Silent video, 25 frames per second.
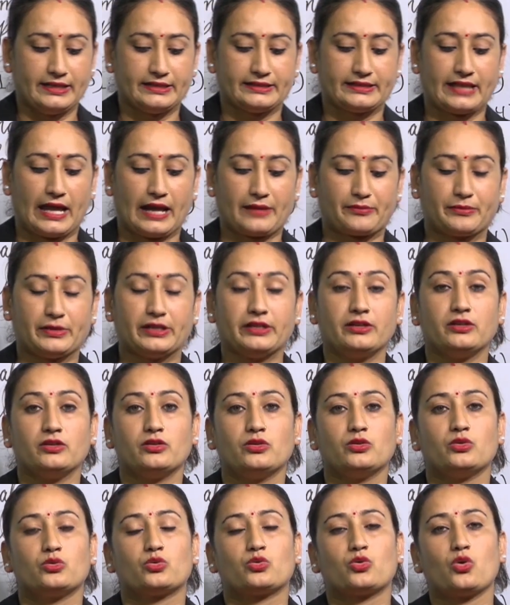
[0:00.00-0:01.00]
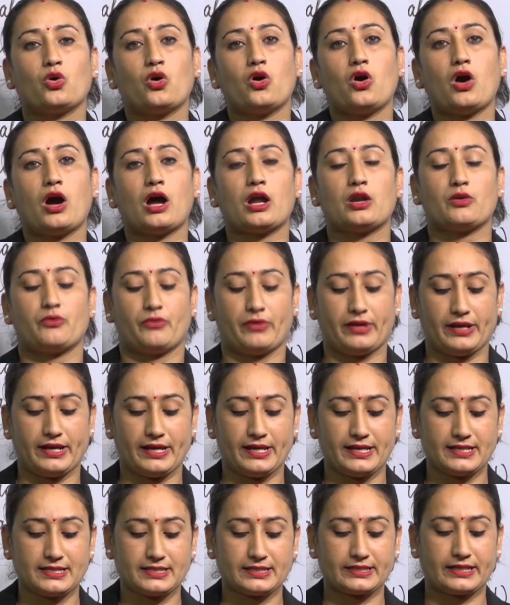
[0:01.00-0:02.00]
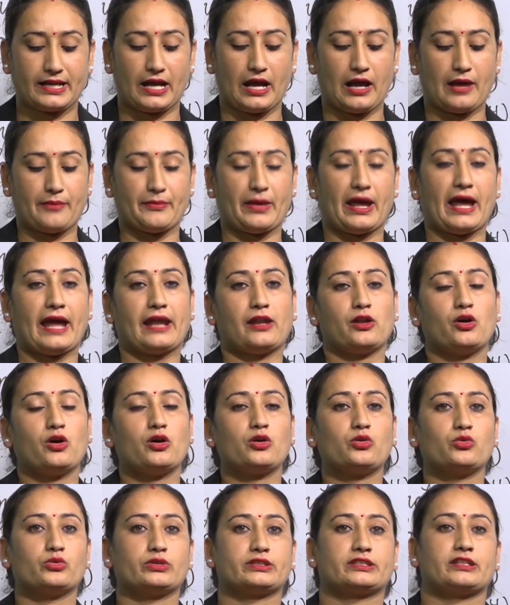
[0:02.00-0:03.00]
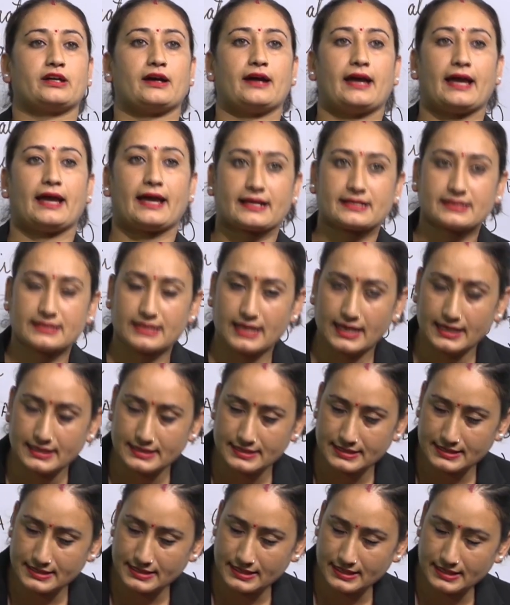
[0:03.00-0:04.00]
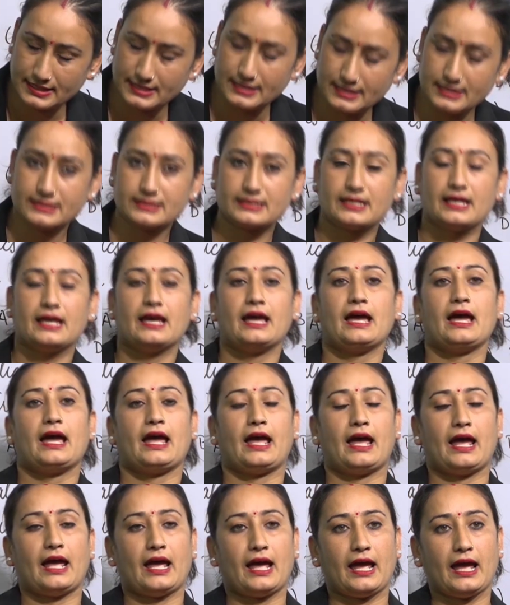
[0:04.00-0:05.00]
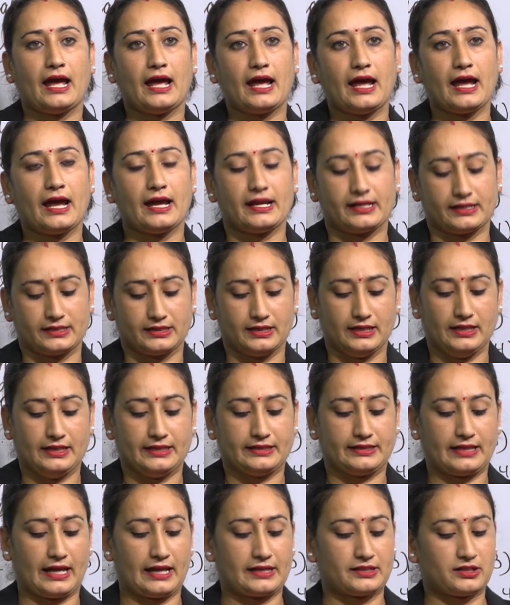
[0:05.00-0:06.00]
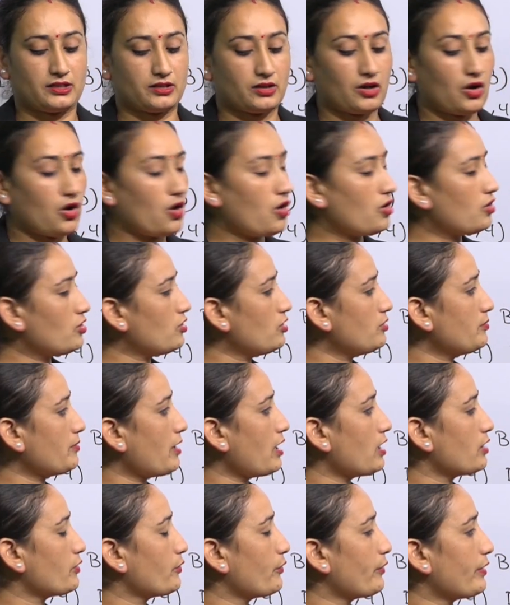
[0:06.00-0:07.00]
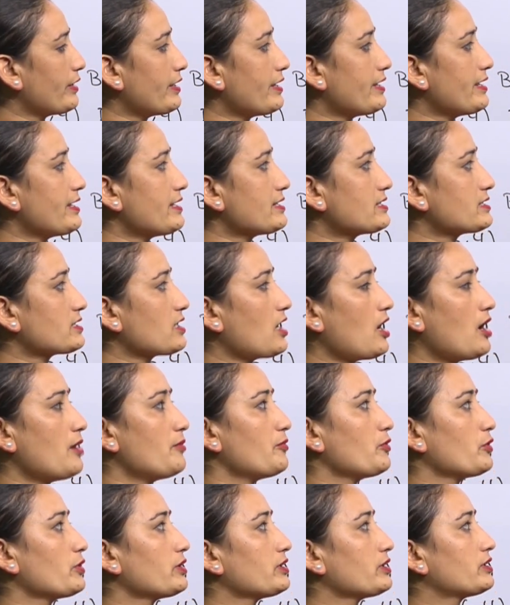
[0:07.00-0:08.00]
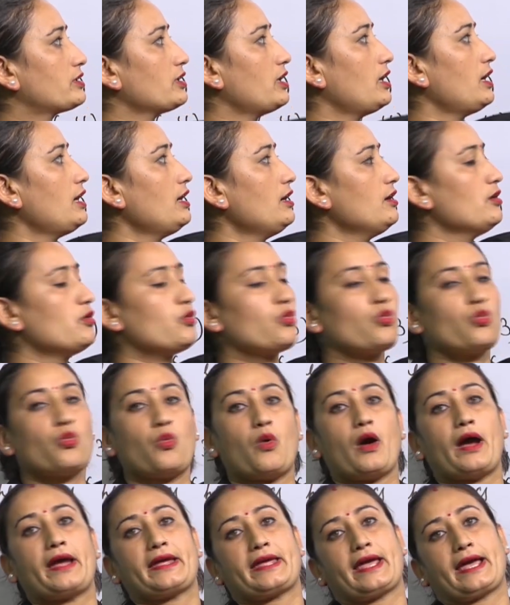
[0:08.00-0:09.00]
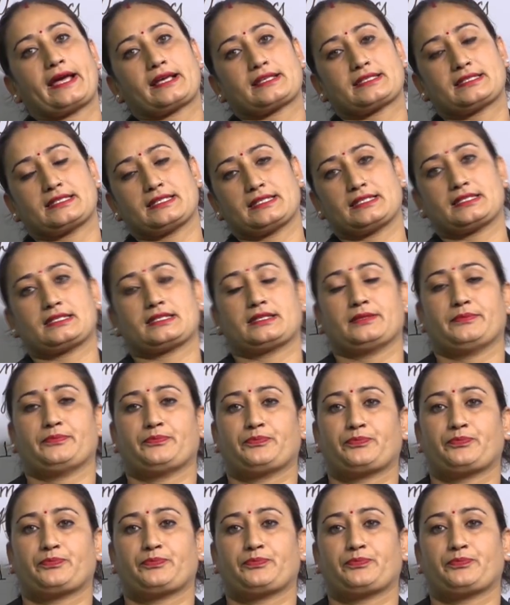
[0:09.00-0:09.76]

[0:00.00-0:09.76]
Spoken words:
that means row always come along with the x-axis and that column always come with the y-axis.